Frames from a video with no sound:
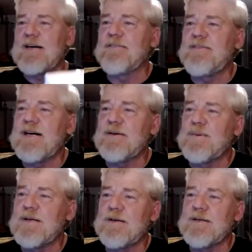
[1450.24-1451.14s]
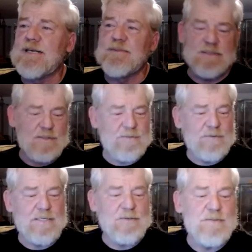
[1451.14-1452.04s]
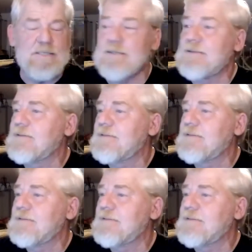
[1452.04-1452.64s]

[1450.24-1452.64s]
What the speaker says: if I can find one on Amazon right quick.